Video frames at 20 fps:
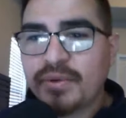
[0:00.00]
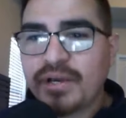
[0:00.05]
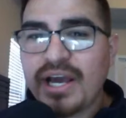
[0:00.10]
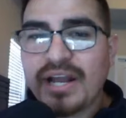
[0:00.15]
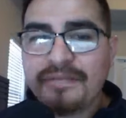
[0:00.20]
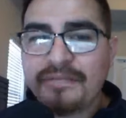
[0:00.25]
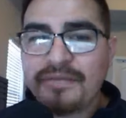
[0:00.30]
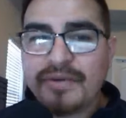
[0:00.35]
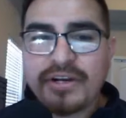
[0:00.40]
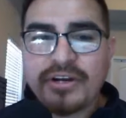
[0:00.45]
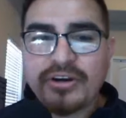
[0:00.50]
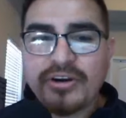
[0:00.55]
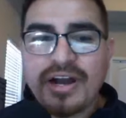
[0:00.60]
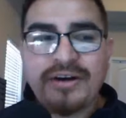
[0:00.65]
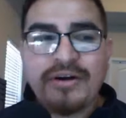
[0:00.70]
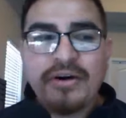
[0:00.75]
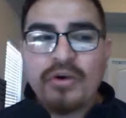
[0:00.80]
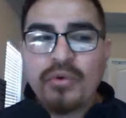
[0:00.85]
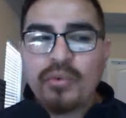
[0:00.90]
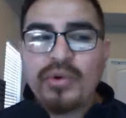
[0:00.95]
We got
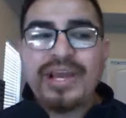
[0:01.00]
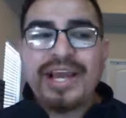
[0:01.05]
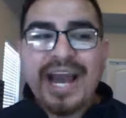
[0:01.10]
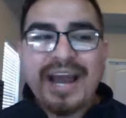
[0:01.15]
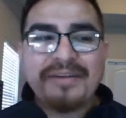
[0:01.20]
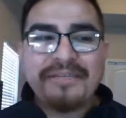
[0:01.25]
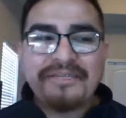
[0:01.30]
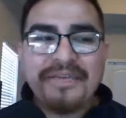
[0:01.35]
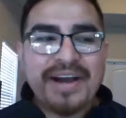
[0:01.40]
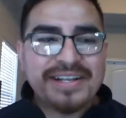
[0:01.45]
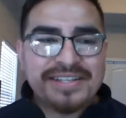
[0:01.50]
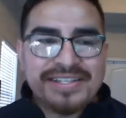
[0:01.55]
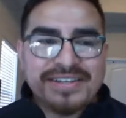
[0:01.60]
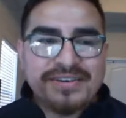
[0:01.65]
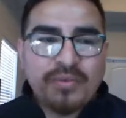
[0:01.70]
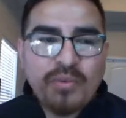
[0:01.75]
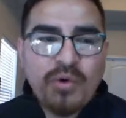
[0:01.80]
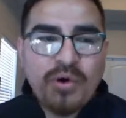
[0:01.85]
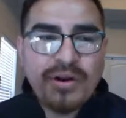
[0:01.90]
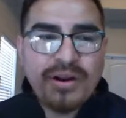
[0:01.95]
to find
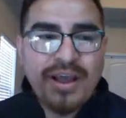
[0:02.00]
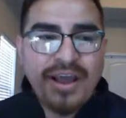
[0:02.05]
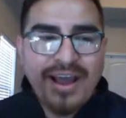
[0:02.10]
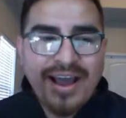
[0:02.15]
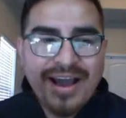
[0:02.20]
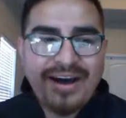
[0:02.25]
someone